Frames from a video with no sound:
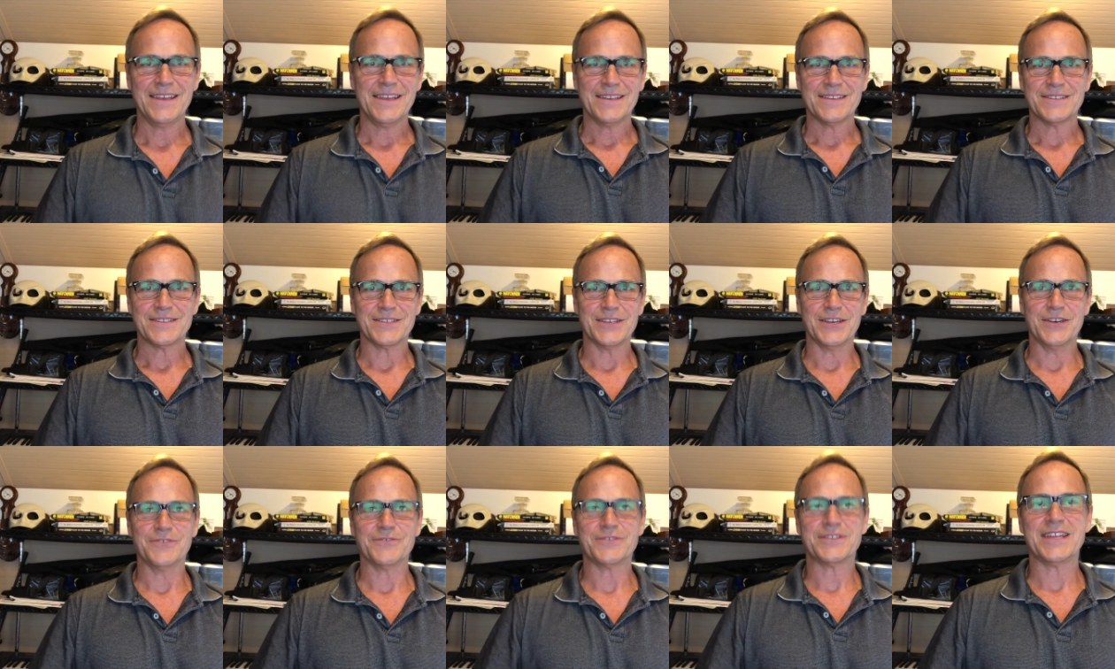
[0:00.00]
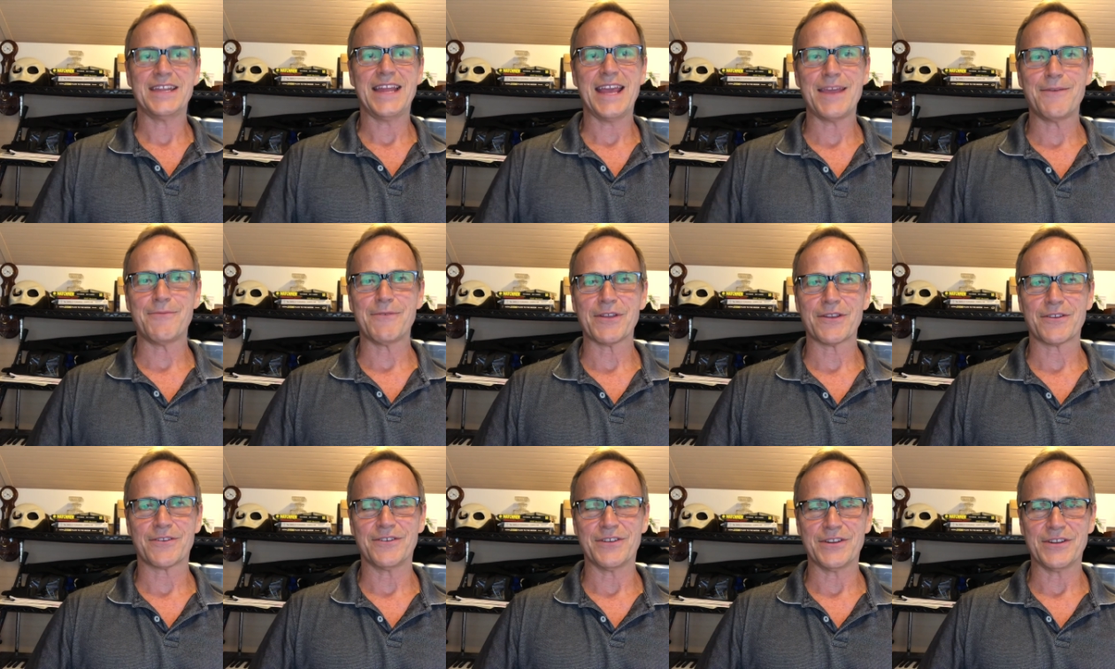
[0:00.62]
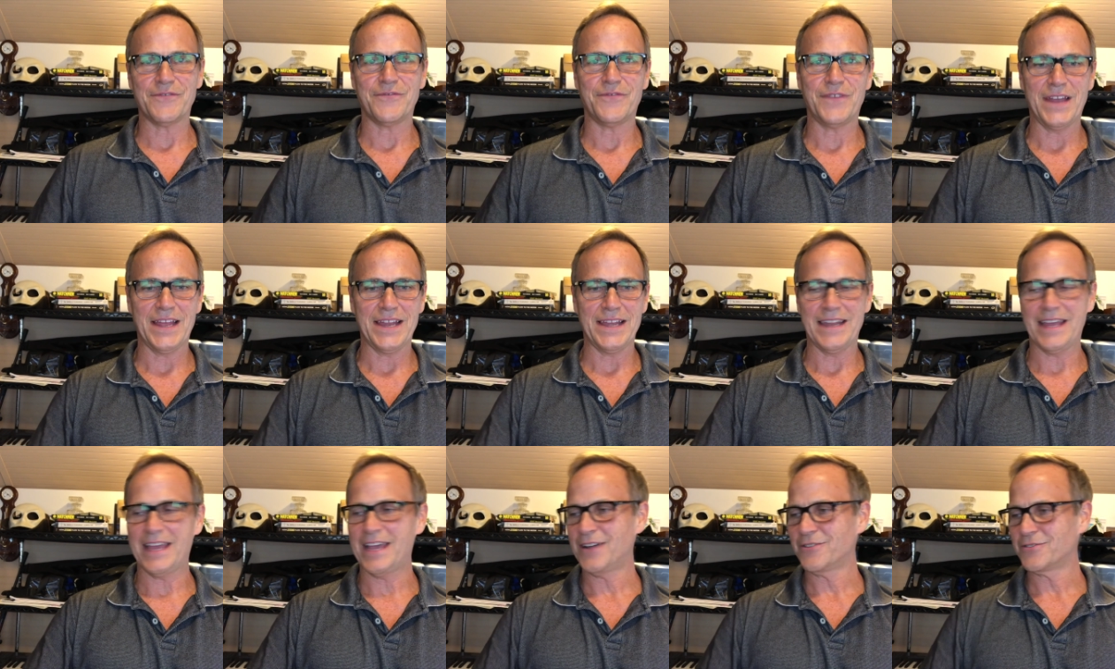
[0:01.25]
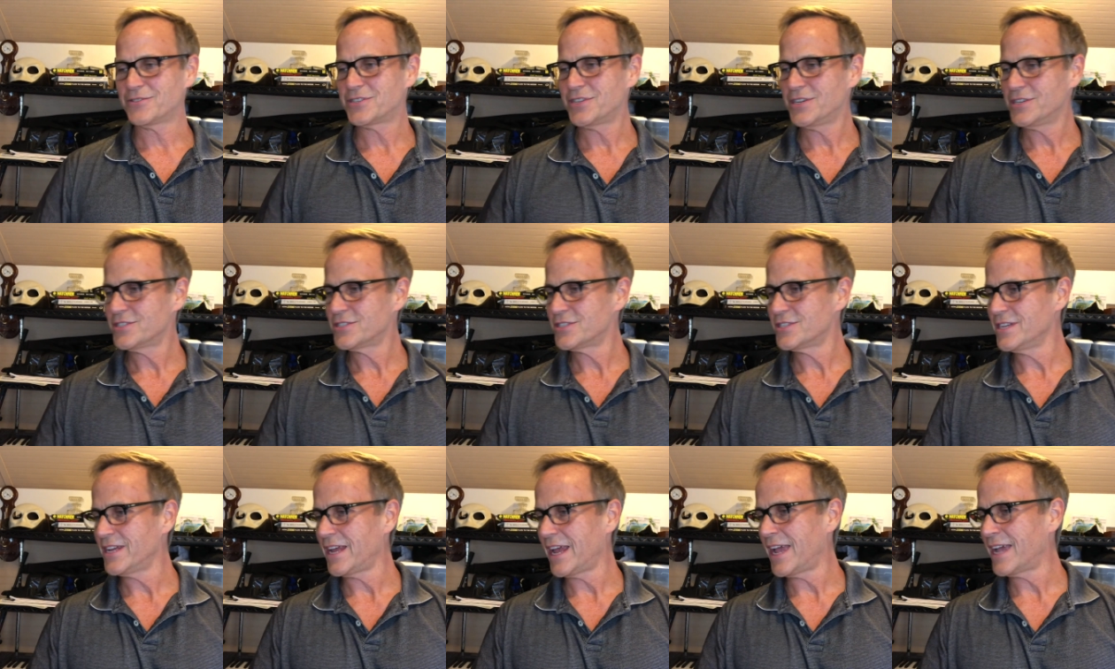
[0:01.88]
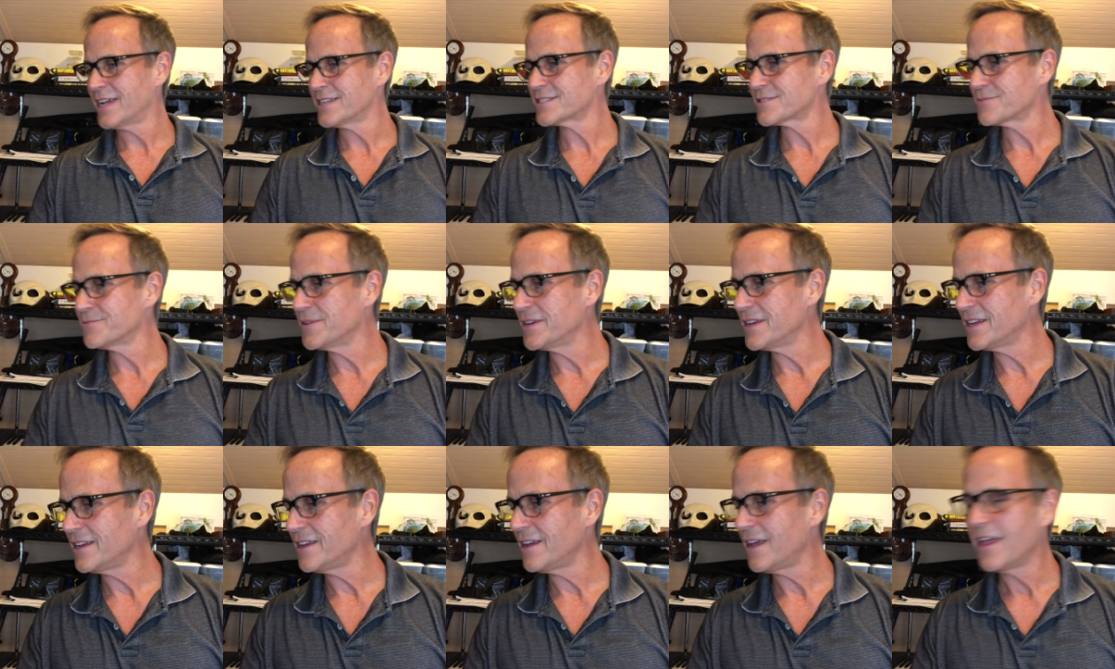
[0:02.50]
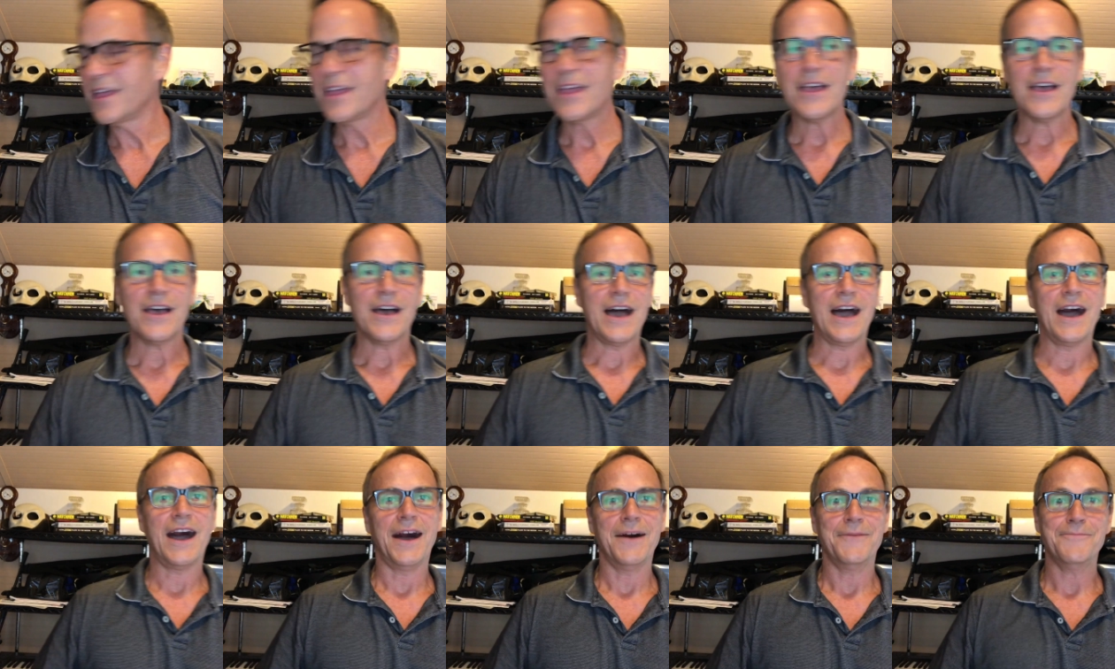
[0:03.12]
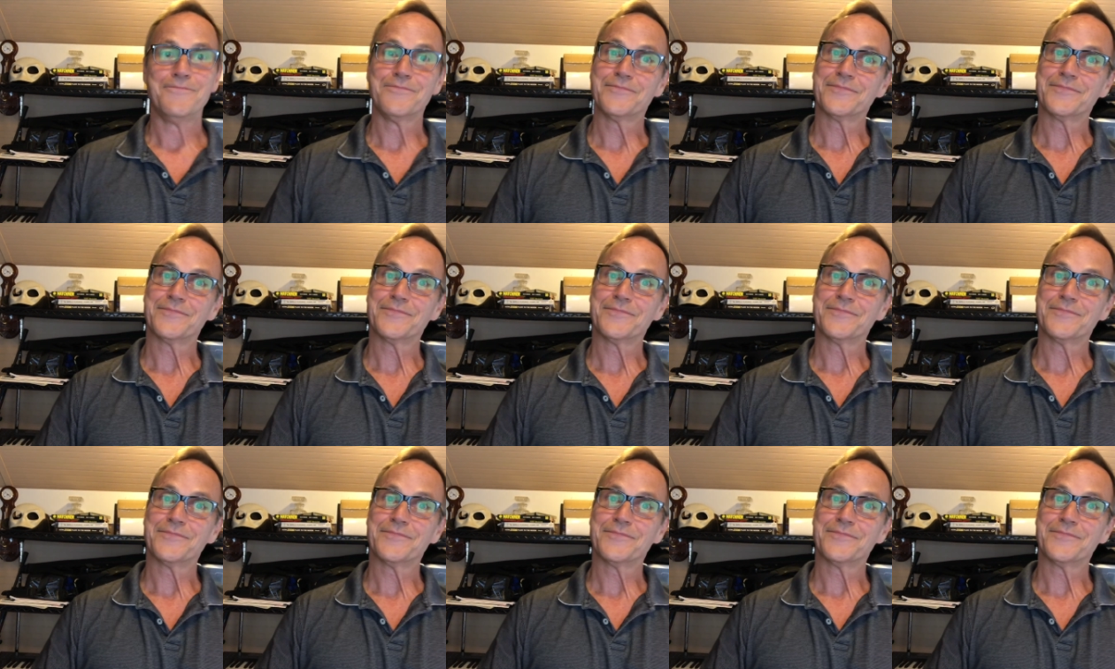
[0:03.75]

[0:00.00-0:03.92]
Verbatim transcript: So today we are going to find out. She asked me, ah,